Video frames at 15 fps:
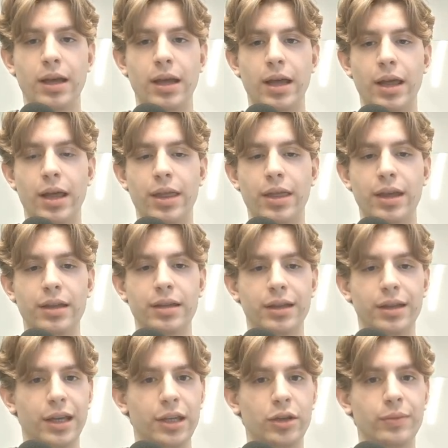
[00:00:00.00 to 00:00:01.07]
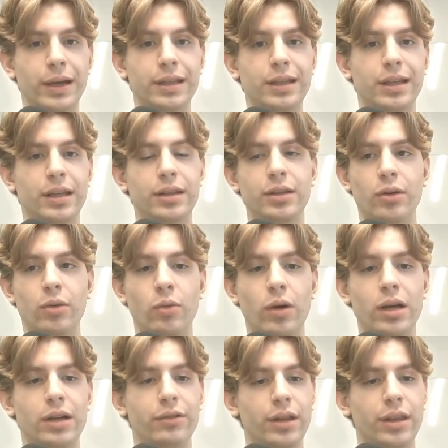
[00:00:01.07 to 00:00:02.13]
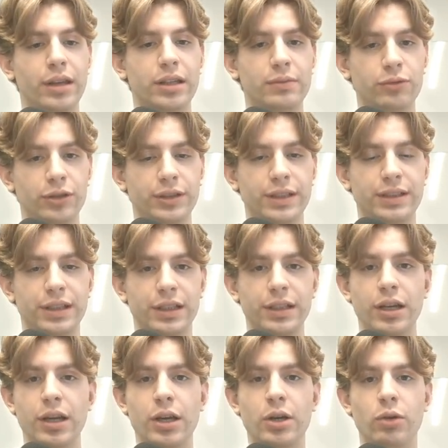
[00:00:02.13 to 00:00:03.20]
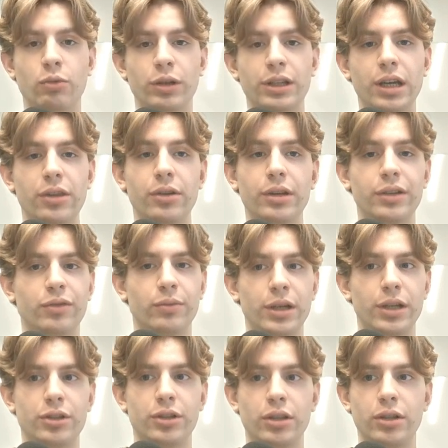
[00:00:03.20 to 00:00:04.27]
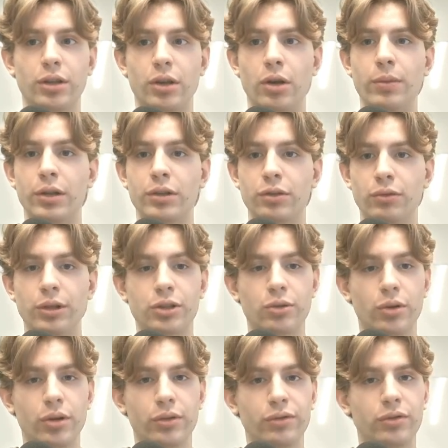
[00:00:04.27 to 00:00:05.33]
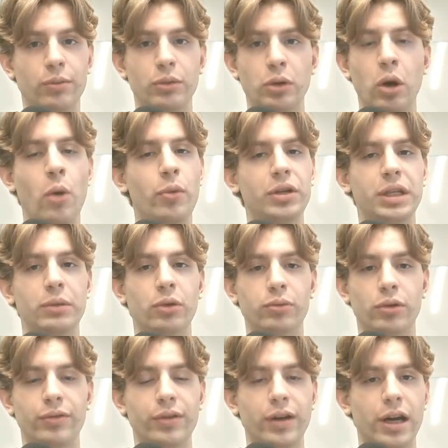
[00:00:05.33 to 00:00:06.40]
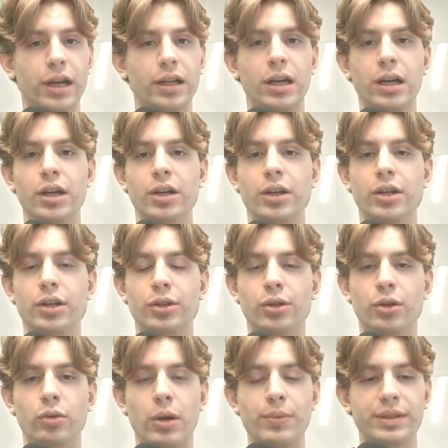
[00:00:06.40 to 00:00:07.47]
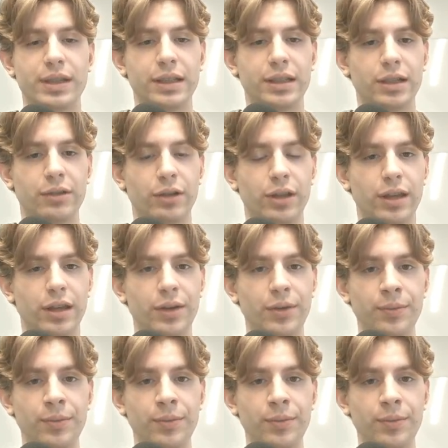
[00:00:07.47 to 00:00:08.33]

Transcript: Then, in the backend, while everything is processing, we gather information about your restaurant from your OpenTable profile, your website and everything,